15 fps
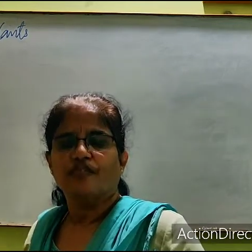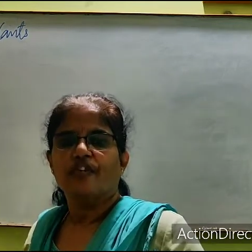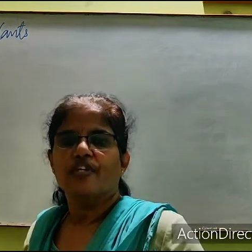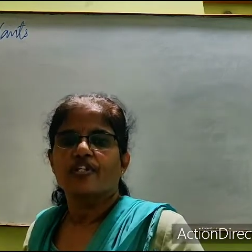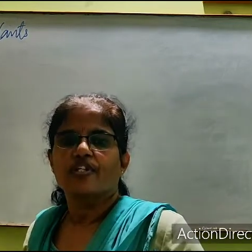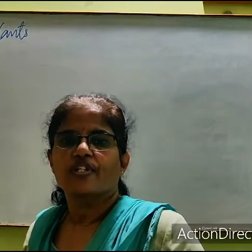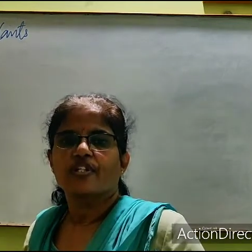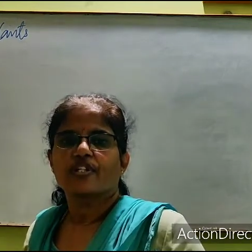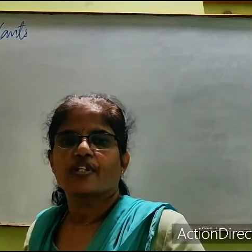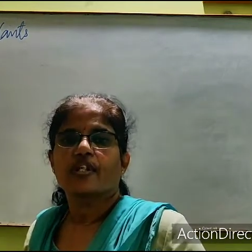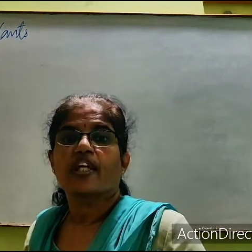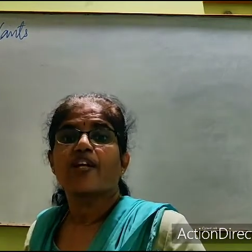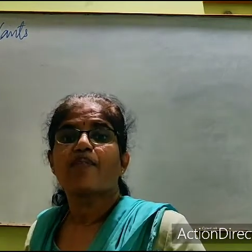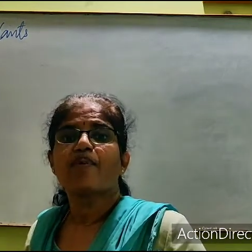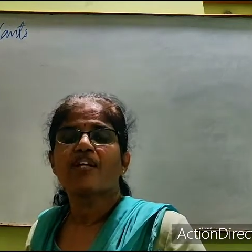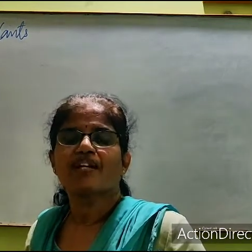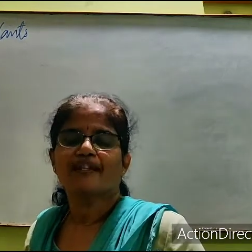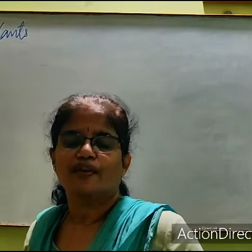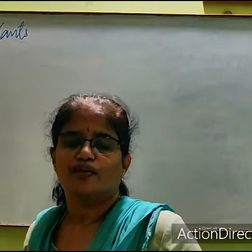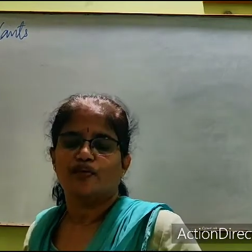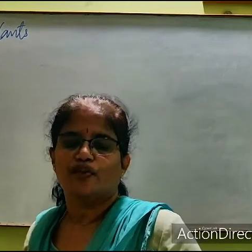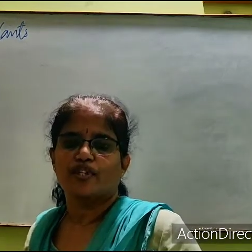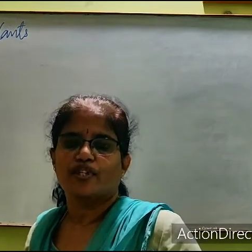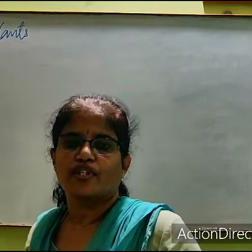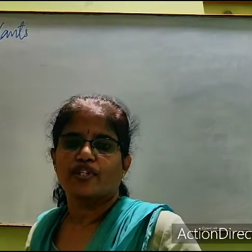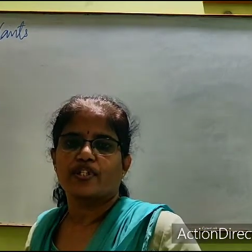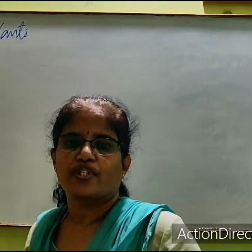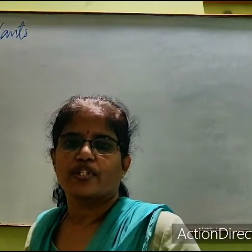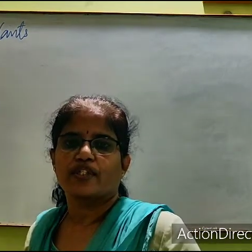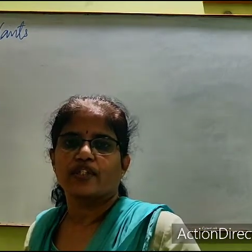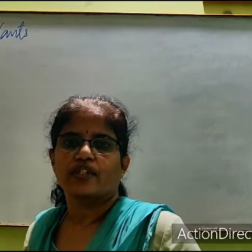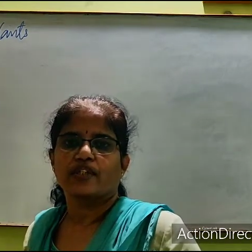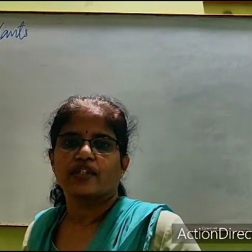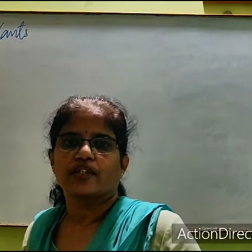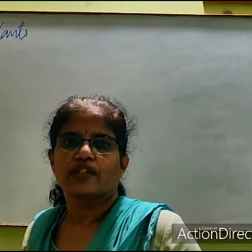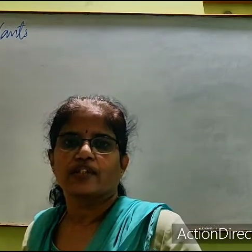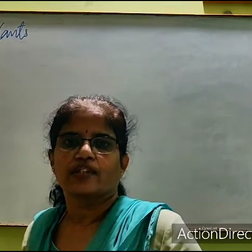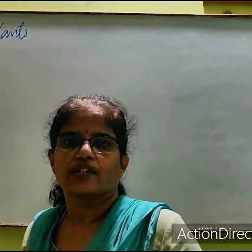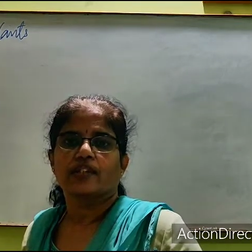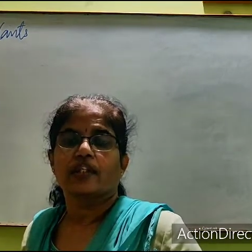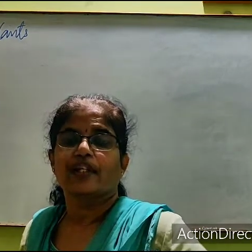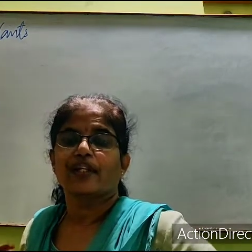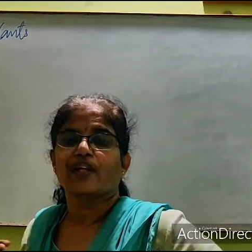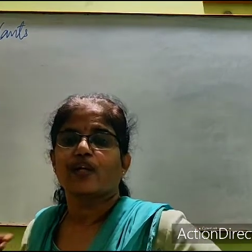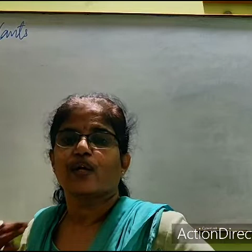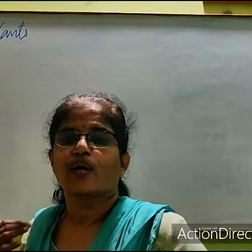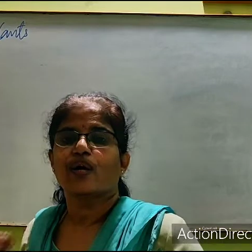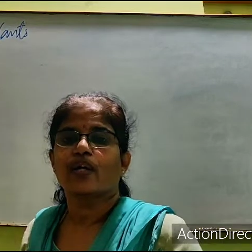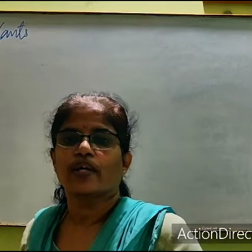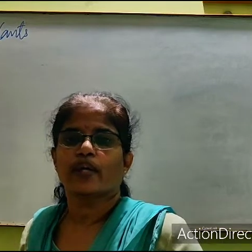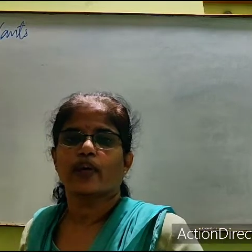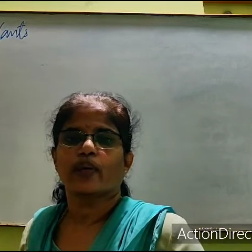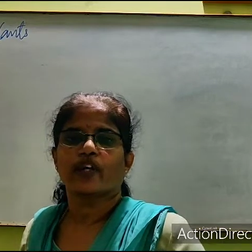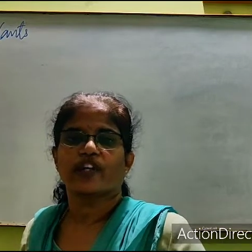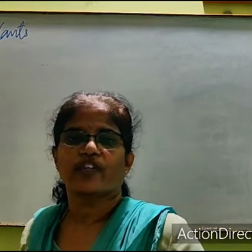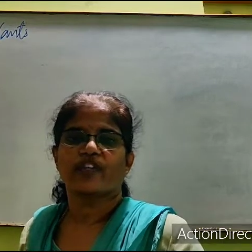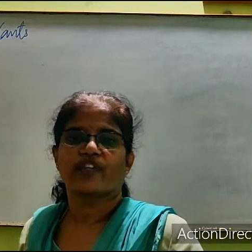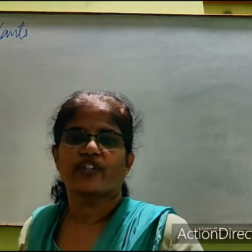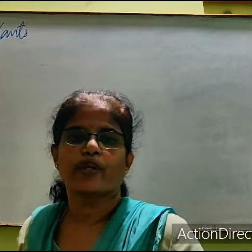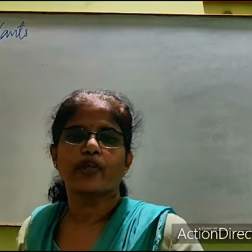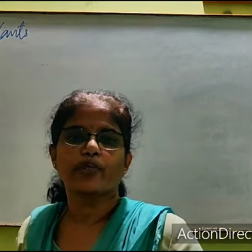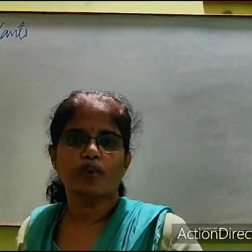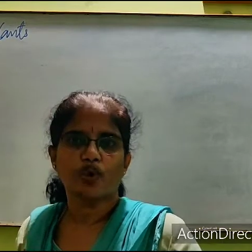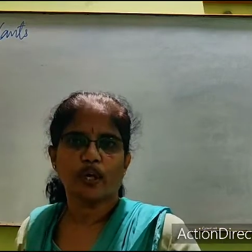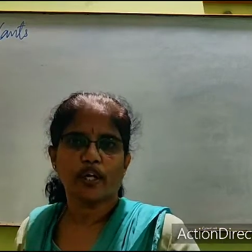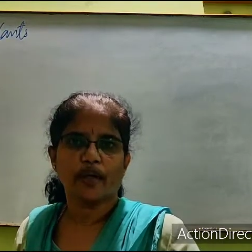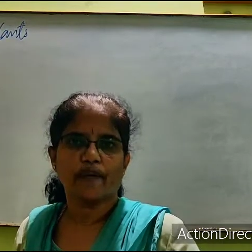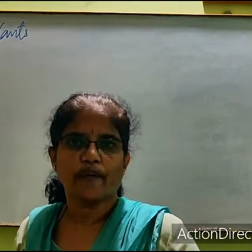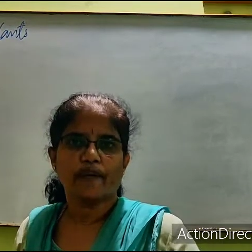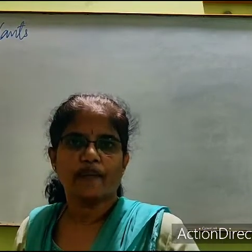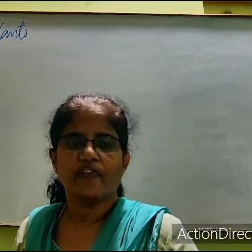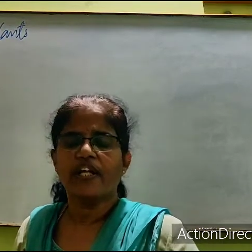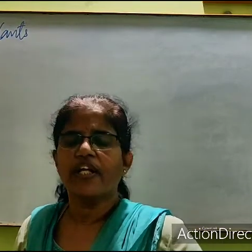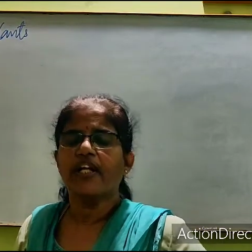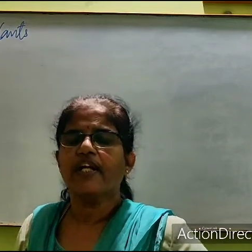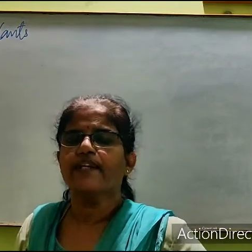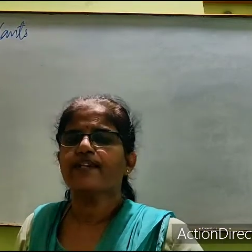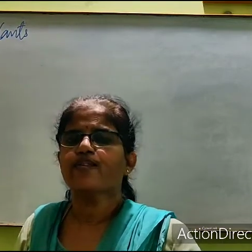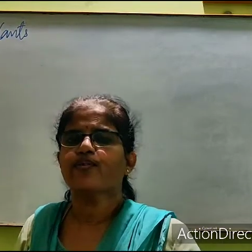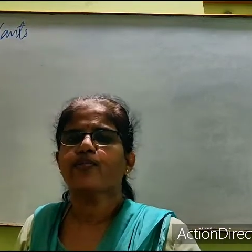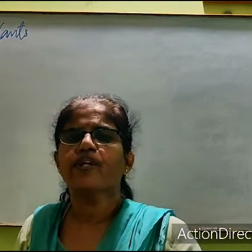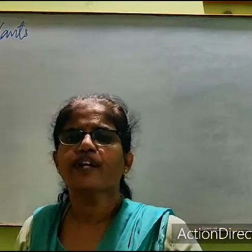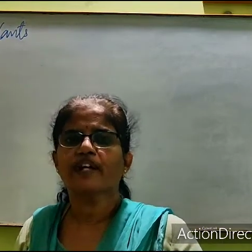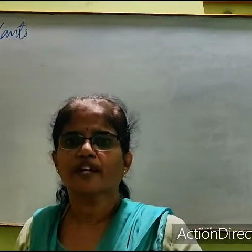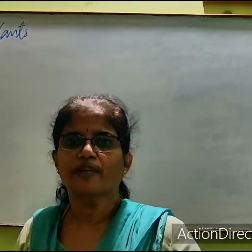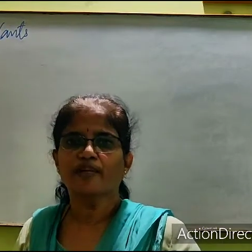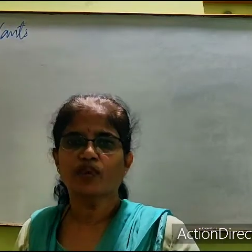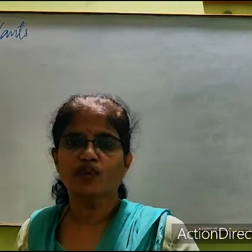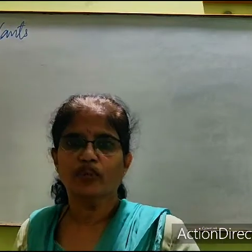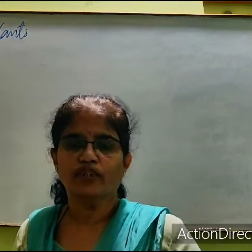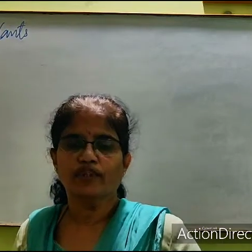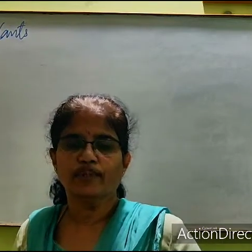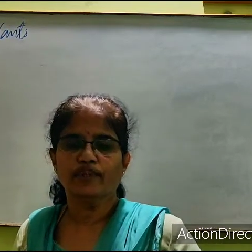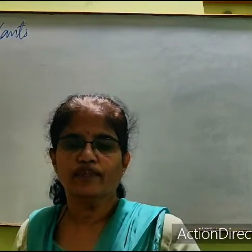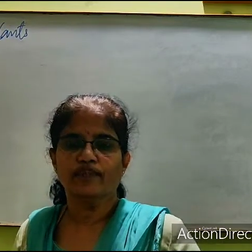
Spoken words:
wastes, chemical wastes that are not required for the body. That has to be removed.